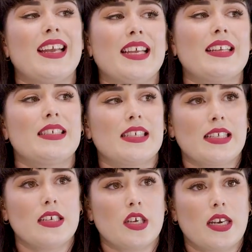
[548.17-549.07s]
In the
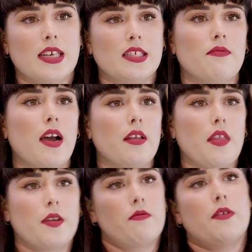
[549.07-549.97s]
decision letter,
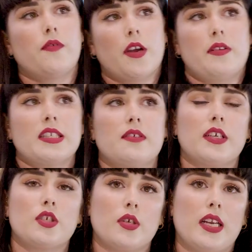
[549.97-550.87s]
rather than refer
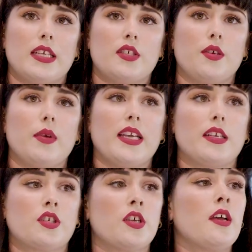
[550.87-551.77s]
individually to
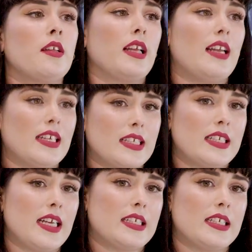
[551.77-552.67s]
each, the letter
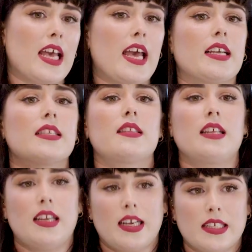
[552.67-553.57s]
dated X,
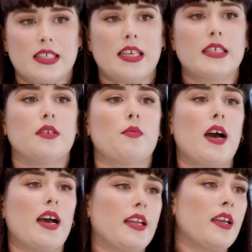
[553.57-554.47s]
the letter dated
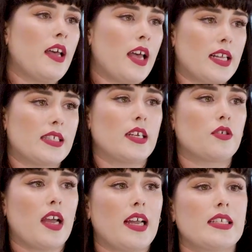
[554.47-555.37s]
Y, etc.,